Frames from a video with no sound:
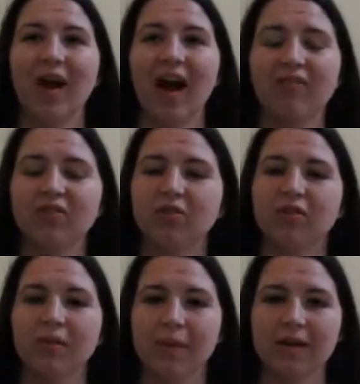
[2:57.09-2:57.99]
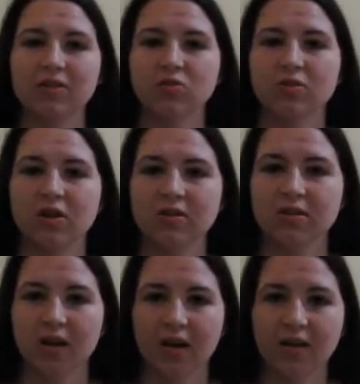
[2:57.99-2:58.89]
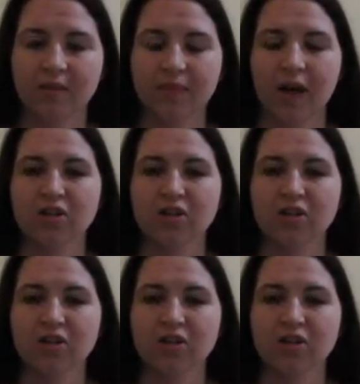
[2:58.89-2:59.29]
after the maintenance was all done,